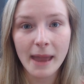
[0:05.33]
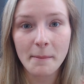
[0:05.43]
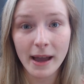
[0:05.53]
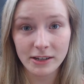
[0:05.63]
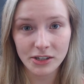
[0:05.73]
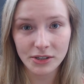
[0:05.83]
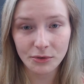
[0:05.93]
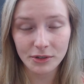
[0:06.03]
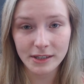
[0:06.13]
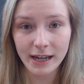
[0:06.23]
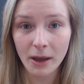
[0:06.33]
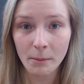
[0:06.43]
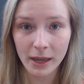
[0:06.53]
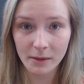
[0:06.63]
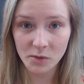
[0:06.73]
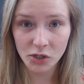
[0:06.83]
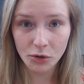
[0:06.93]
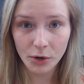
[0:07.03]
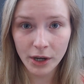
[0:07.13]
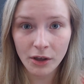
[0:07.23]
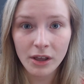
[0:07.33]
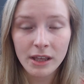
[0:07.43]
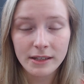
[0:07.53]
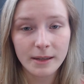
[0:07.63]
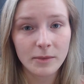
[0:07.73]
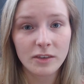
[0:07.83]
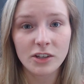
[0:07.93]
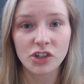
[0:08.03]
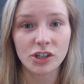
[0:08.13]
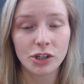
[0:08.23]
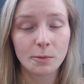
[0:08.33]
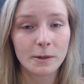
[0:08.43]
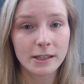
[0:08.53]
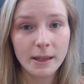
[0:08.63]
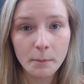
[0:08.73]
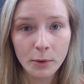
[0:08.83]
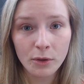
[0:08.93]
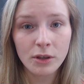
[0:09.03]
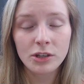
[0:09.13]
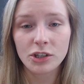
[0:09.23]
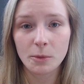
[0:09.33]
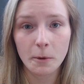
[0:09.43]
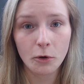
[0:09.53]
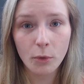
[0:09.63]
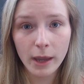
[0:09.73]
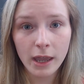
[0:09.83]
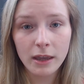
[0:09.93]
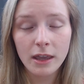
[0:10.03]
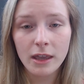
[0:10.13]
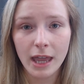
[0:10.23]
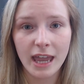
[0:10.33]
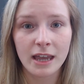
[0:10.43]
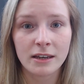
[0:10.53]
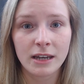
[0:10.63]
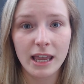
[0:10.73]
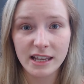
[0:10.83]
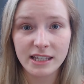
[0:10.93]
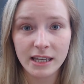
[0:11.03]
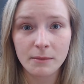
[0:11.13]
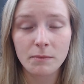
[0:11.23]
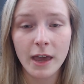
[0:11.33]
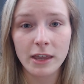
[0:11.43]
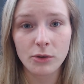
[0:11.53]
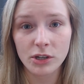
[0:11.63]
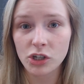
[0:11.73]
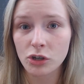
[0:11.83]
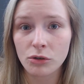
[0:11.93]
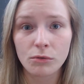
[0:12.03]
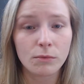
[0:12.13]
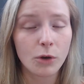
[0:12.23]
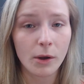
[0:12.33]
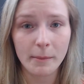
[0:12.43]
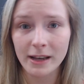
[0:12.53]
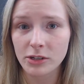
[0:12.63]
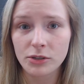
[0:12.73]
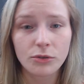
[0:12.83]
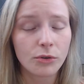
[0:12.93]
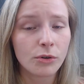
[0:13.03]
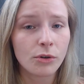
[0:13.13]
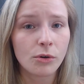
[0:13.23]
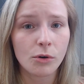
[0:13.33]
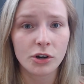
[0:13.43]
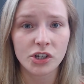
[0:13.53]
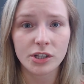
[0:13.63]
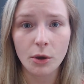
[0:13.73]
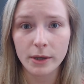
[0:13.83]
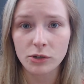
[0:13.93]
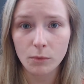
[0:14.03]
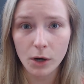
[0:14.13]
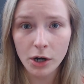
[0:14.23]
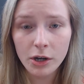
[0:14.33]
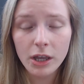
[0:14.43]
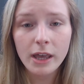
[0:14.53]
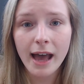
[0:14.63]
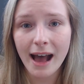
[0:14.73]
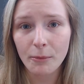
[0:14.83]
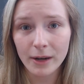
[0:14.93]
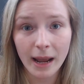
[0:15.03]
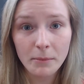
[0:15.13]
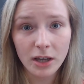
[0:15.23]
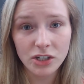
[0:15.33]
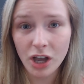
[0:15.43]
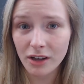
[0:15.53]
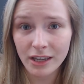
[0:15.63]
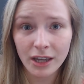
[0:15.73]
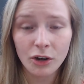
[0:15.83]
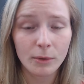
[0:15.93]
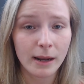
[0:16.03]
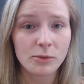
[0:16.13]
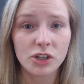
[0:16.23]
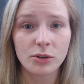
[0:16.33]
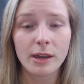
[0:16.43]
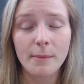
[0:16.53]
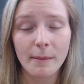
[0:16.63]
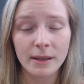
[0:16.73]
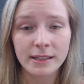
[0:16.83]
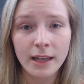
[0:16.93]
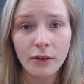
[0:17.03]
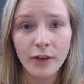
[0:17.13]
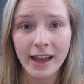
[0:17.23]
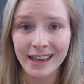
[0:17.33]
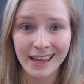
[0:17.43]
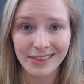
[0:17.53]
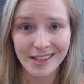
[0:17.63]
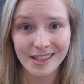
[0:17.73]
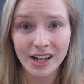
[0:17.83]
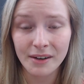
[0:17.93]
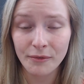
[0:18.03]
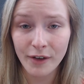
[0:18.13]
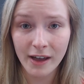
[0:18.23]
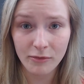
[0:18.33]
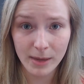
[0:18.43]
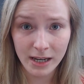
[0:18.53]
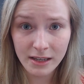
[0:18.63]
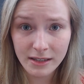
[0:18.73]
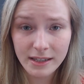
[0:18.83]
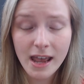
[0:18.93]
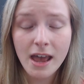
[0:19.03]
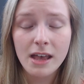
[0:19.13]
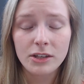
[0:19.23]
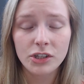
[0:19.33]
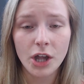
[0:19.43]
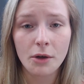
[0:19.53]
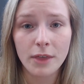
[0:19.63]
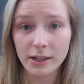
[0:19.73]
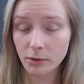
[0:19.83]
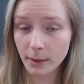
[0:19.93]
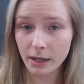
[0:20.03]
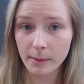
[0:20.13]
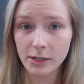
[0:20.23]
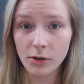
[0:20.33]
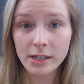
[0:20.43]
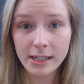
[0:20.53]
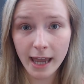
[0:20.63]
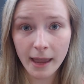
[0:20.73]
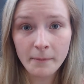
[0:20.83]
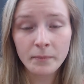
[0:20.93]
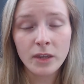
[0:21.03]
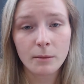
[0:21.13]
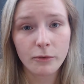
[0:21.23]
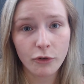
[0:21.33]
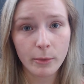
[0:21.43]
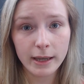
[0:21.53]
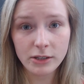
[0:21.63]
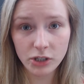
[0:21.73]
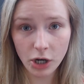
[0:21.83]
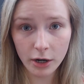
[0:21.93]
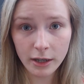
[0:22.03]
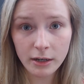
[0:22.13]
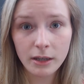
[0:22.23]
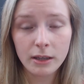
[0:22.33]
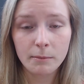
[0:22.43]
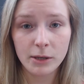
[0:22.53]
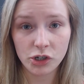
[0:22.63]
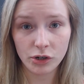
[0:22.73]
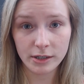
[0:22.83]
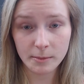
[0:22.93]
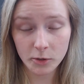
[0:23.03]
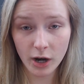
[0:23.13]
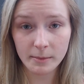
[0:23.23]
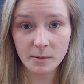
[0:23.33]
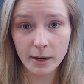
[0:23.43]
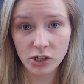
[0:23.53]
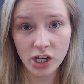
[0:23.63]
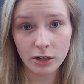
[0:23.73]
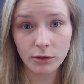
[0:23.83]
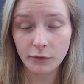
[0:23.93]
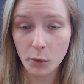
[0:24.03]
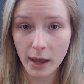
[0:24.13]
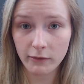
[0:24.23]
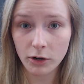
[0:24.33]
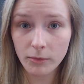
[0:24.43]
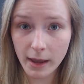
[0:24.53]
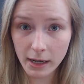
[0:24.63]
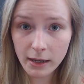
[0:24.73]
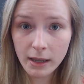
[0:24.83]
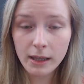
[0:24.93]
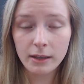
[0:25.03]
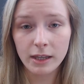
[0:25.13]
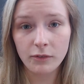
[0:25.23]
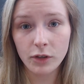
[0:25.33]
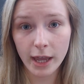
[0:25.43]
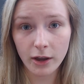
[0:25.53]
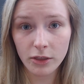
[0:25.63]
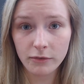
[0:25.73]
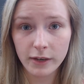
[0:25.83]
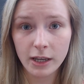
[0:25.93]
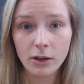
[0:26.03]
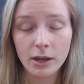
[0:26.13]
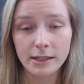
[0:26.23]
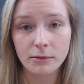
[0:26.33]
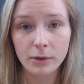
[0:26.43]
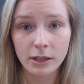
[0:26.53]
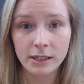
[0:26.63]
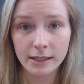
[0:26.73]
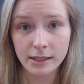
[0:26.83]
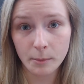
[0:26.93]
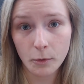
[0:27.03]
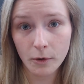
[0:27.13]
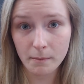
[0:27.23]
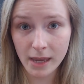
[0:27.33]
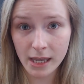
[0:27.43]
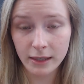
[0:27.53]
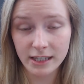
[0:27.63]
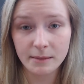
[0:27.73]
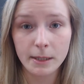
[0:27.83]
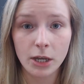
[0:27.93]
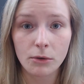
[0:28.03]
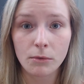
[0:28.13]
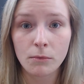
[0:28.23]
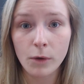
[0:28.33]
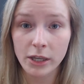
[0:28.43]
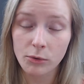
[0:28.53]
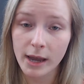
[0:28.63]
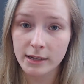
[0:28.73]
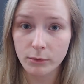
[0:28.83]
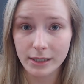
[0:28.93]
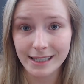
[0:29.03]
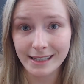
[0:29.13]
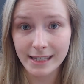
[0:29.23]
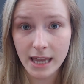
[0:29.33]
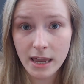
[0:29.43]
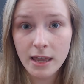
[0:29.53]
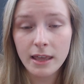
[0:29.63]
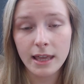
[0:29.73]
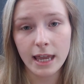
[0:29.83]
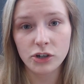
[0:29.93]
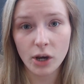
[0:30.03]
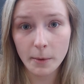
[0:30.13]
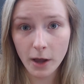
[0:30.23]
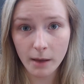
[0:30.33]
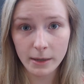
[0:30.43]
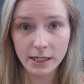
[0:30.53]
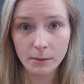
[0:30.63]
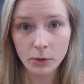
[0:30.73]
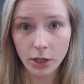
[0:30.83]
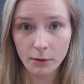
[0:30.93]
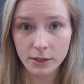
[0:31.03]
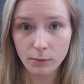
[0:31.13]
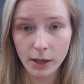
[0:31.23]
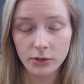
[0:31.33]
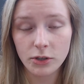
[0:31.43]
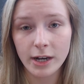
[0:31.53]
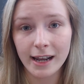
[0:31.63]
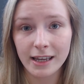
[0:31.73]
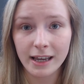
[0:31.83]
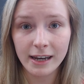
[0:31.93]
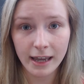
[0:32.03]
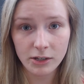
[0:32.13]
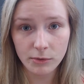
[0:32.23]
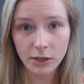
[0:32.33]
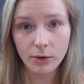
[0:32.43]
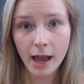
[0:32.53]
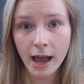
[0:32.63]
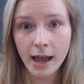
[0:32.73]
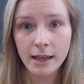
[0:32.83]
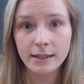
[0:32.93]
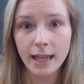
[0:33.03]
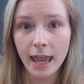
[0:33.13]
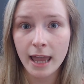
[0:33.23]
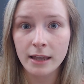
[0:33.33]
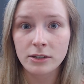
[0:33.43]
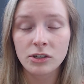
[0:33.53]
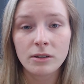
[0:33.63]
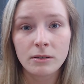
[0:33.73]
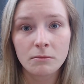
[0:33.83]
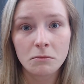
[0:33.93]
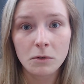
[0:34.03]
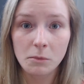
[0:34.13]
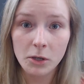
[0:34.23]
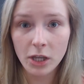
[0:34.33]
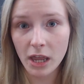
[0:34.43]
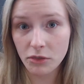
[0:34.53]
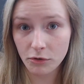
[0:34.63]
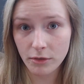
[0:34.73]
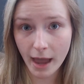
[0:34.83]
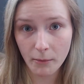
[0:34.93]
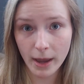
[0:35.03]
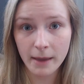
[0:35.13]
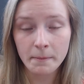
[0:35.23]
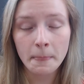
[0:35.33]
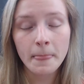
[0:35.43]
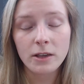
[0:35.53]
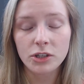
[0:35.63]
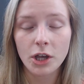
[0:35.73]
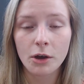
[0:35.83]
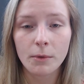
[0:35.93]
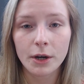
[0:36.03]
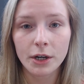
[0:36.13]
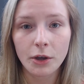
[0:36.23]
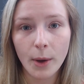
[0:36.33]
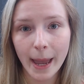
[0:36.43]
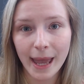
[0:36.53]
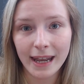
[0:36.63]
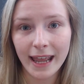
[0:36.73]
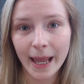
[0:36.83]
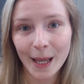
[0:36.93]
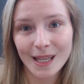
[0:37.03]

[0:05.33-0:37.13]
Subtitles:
back to school style makeup tutorial, something that's just super simple, super quick, and easy that you can do going back to school or just going to work. When I'm not talking or when I'm just doing it by myself, I can get this done in 5 minutes. So that's what we're going to be doing today. Before we get started, be sure and subscribe to my channel if you haven't already. Leave a like on the video because it really does support me and lets me know what you guys want to see. And drop a comment down below as well so that I can connect with you guys and communicate through that way. So we're going to go ahead and get